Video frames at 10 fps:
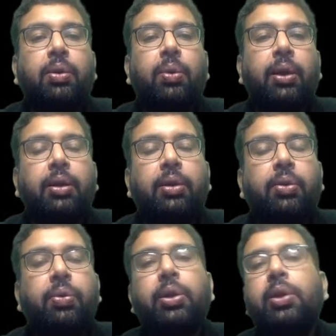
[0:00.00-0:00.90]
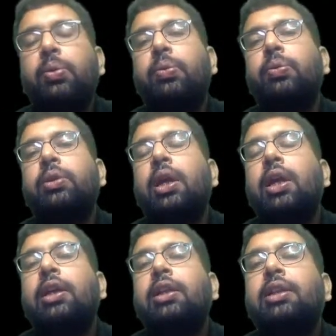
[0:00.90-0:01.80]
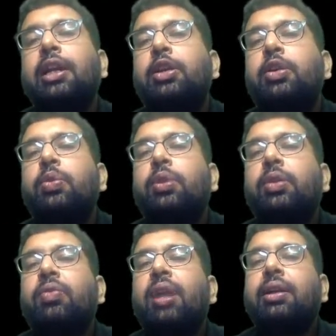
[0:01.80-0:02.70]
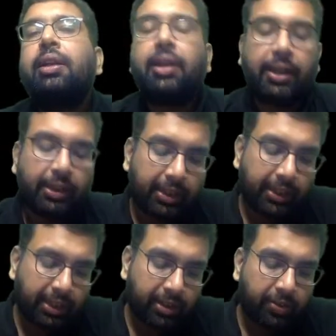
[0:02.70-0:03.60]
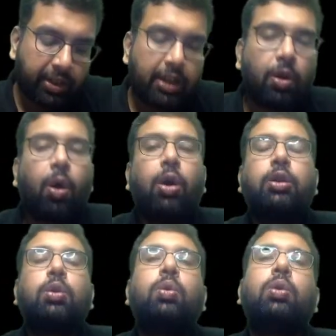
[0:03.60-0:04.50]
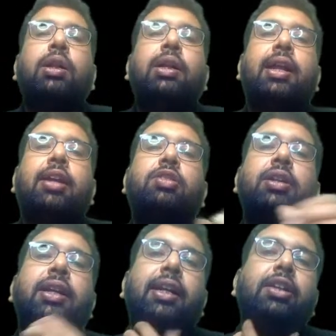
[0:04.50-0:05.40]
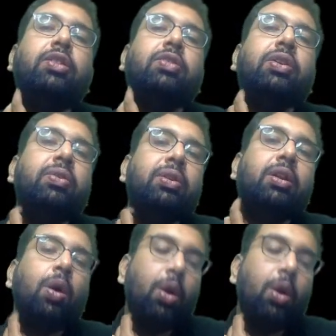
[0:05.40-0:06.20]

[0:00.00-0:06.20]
to introduce the unit vector in these three orthogonal direction. In general,